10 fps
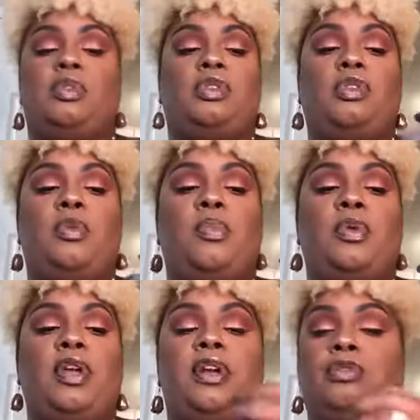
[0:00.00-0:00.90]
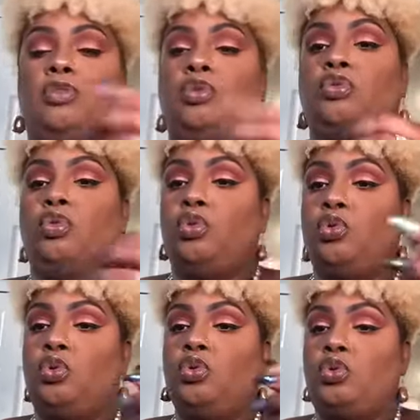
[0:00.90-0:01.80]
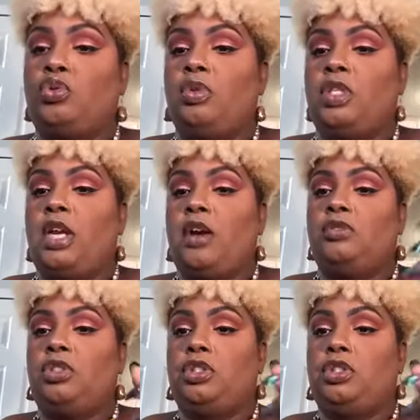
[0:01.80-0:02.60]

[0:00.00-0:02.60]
soap on there, squeezed it out.